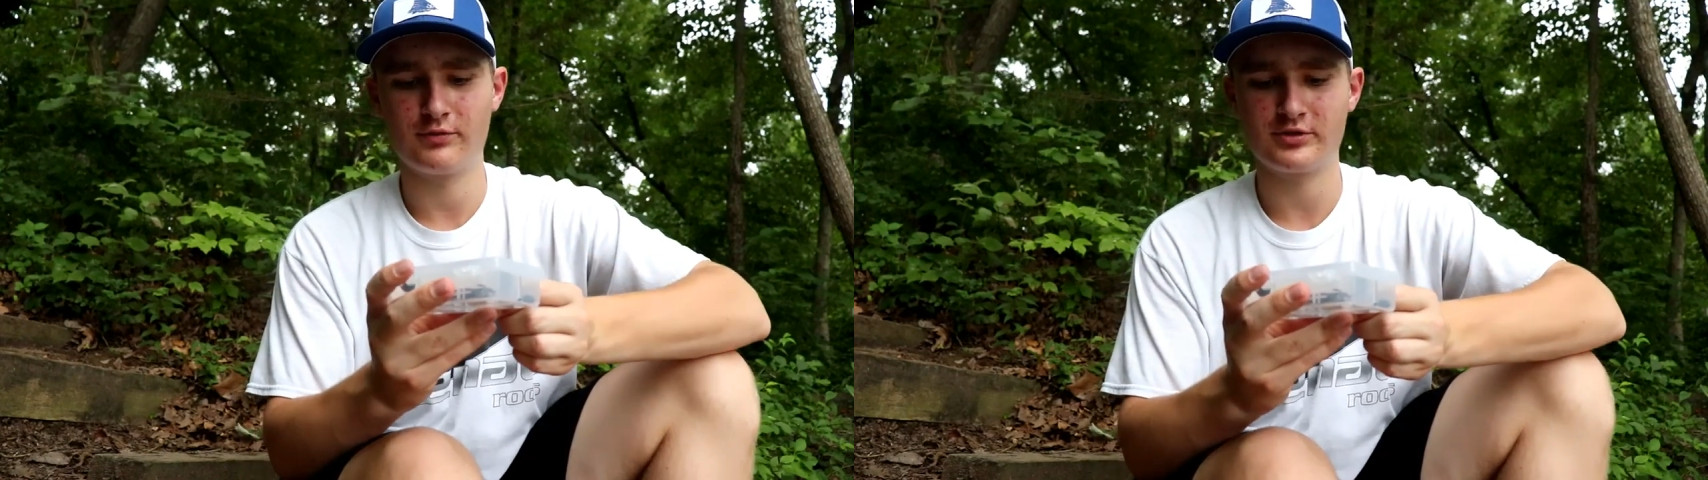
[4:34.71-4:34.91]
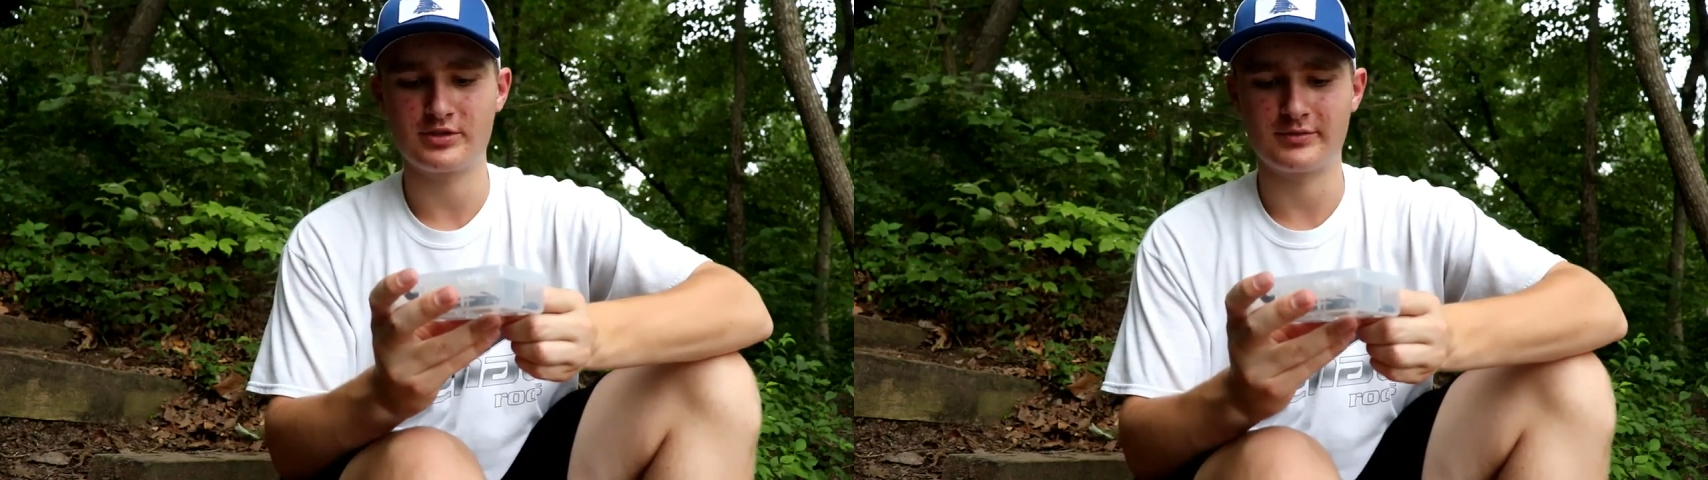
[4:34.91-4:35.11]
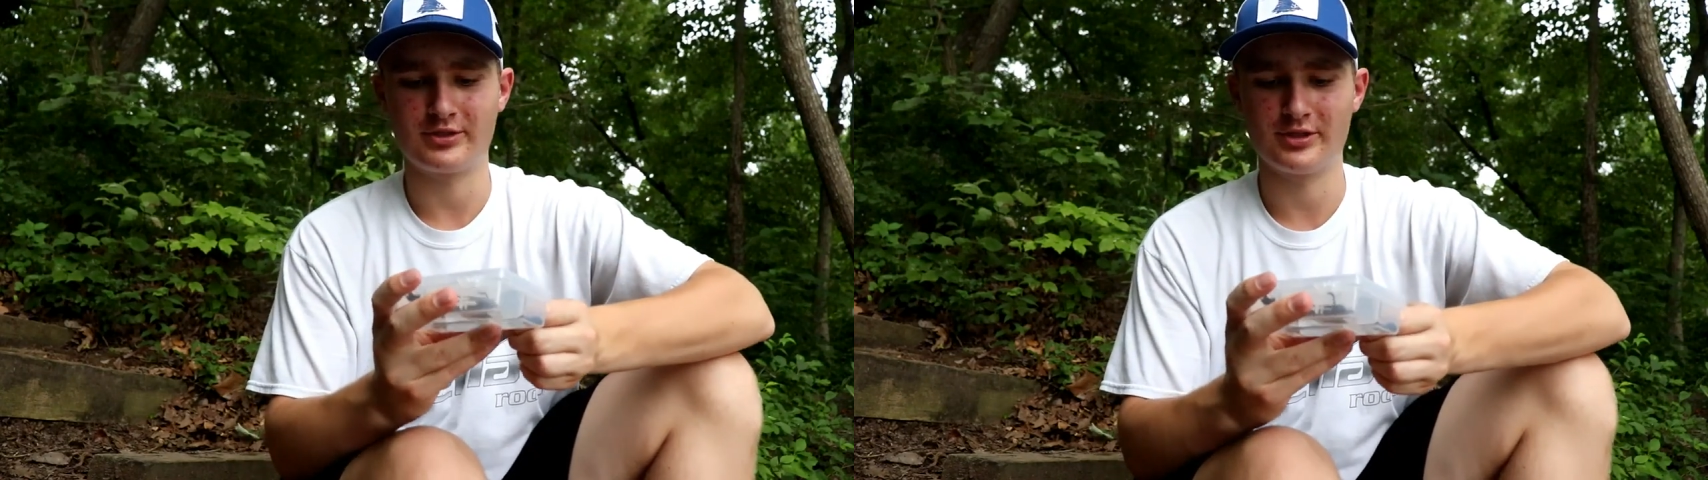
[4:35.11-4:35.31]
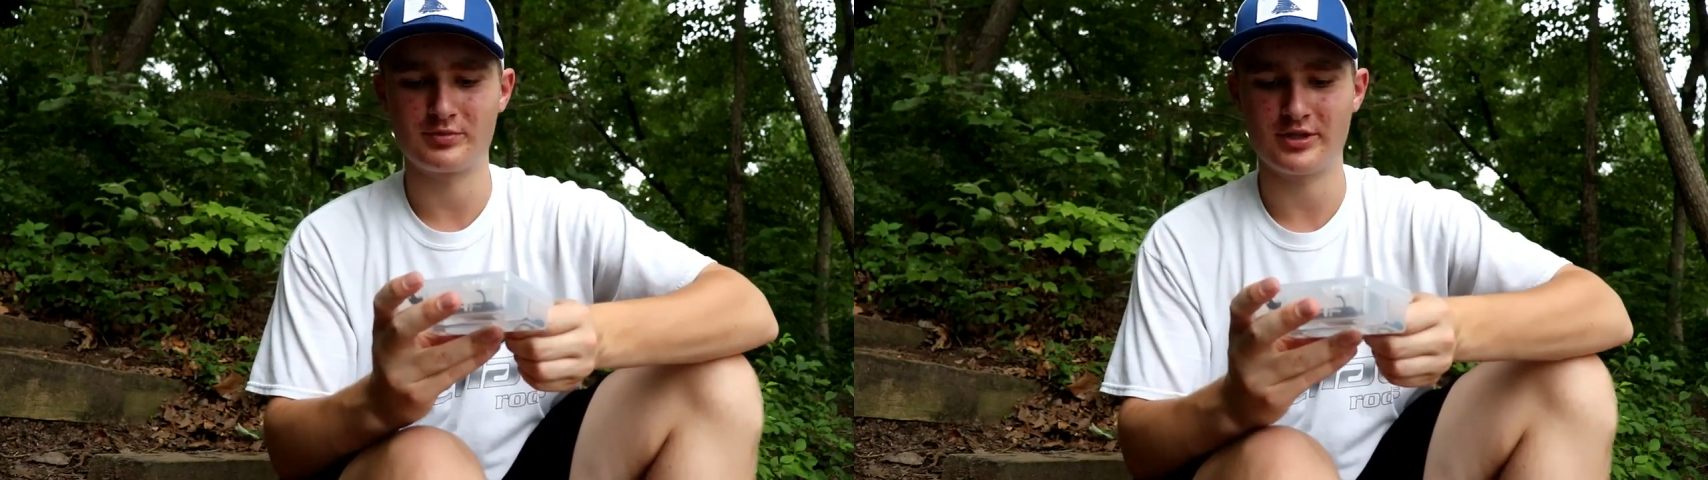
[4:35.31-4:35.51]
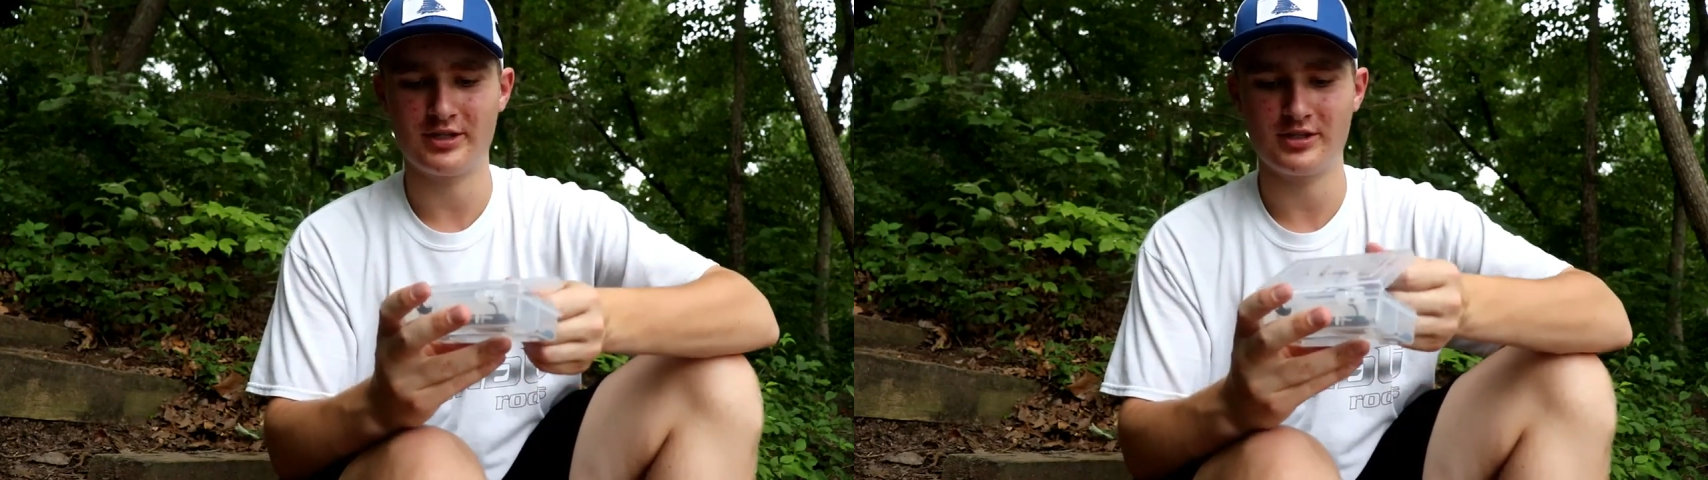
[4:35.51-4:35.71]
over some
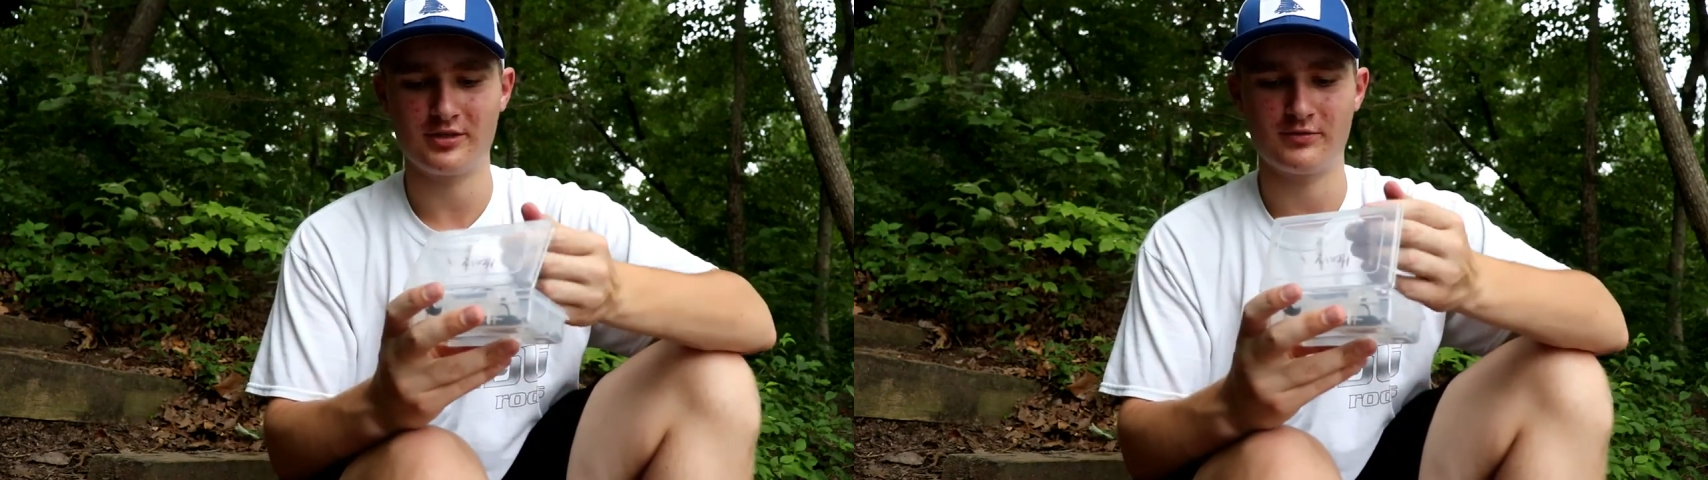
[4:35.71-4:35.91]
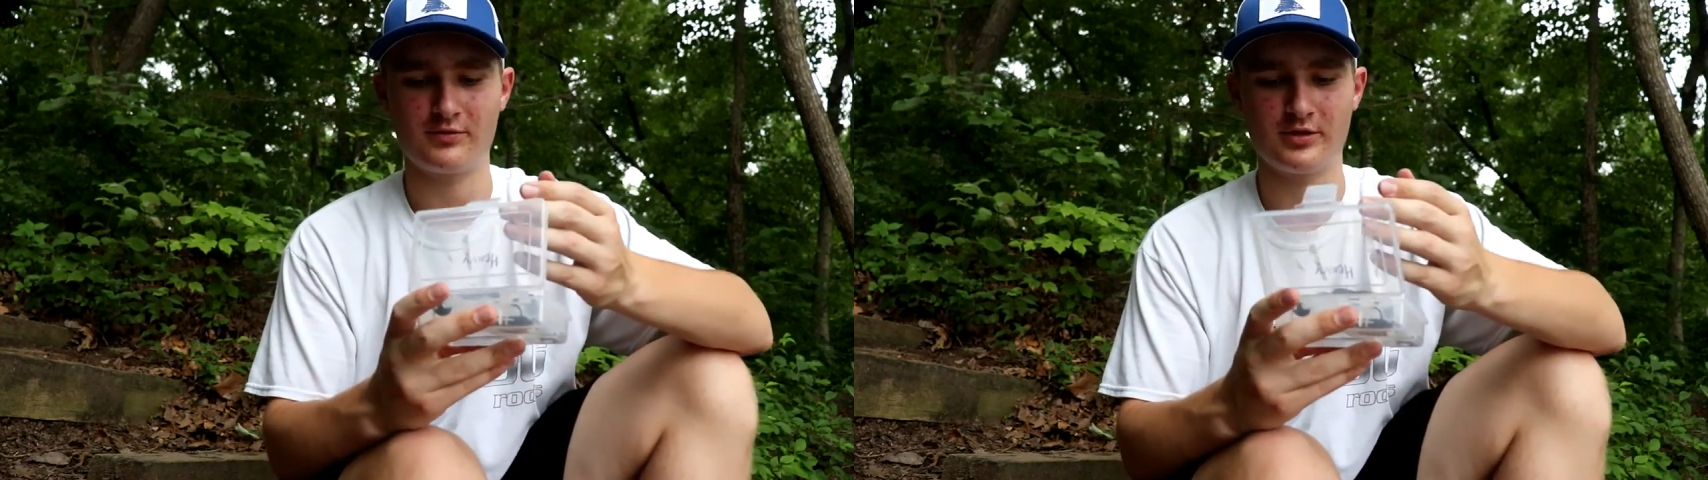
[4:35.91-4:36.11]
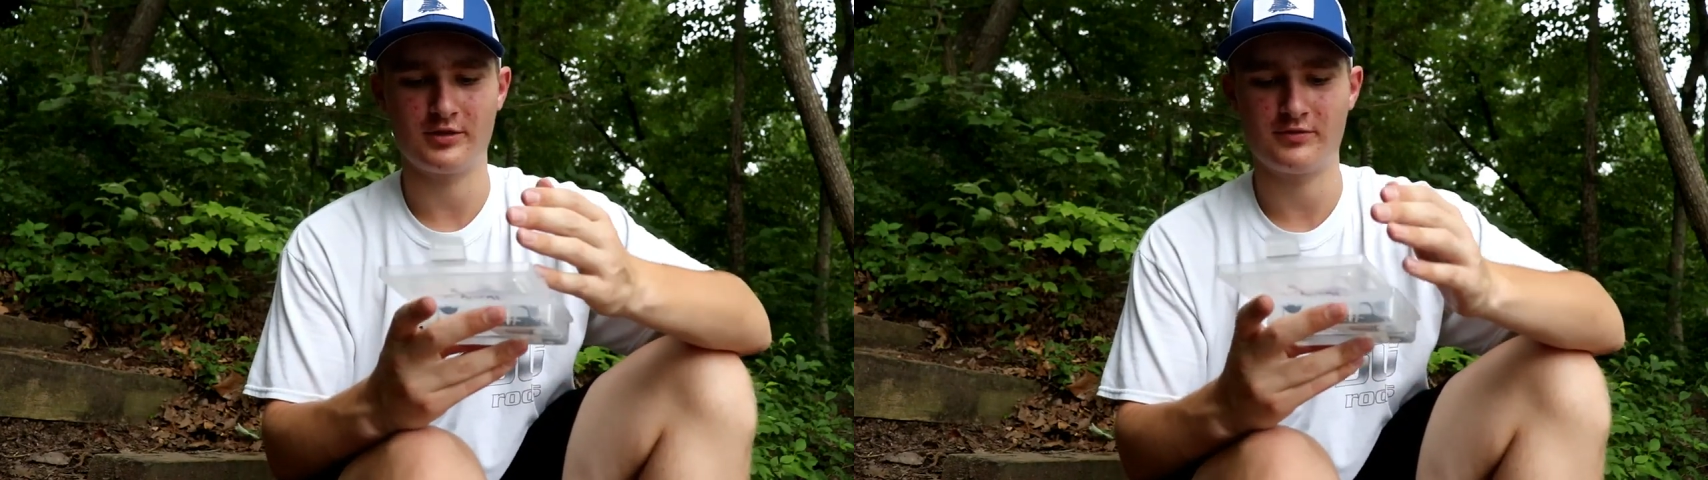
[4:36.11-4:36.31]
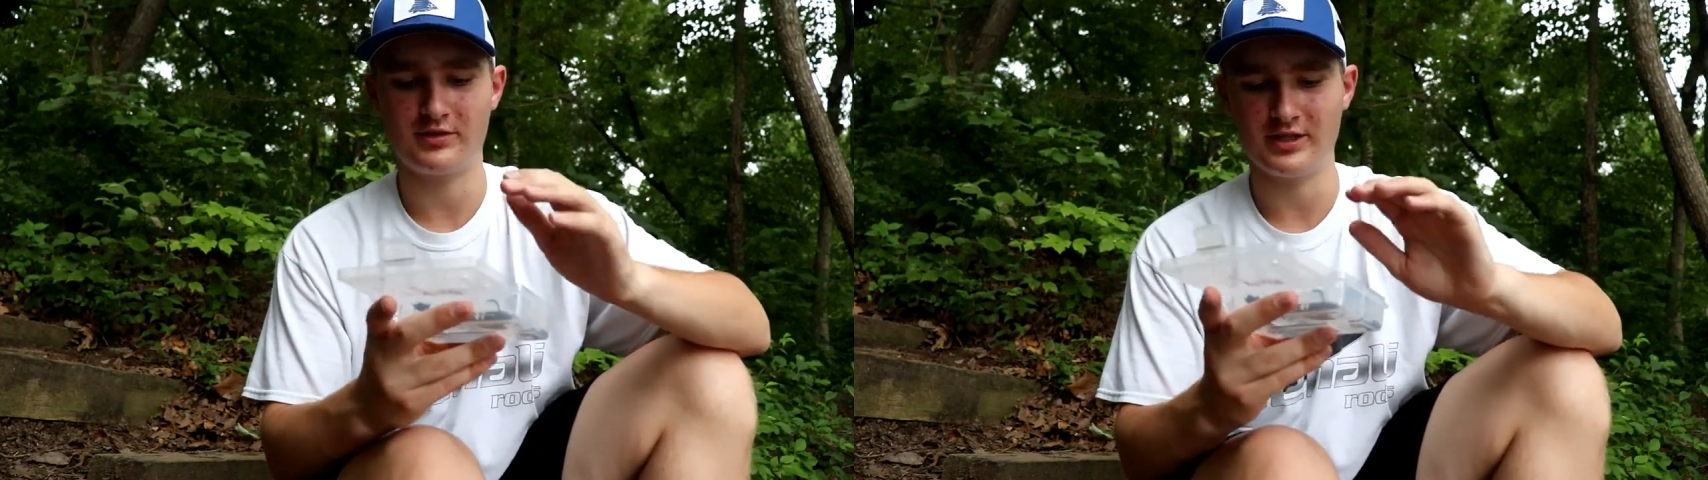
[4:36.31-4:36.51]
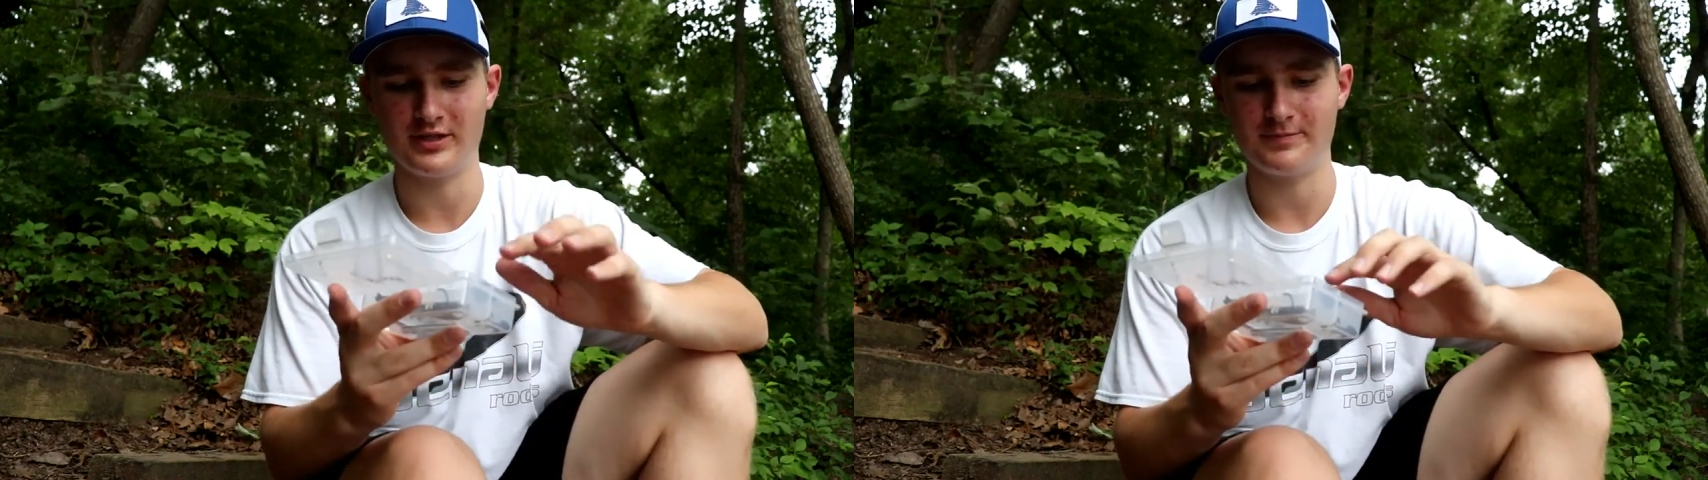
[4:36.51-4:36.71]
clips right here
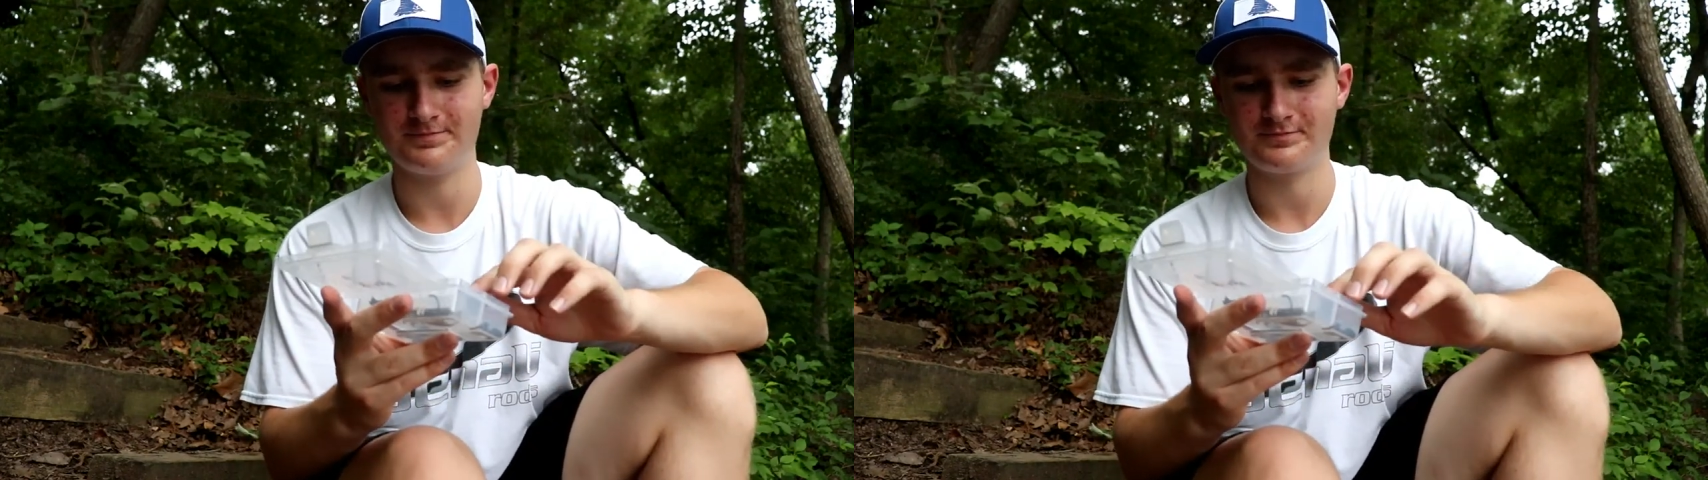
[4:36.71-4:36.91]
of the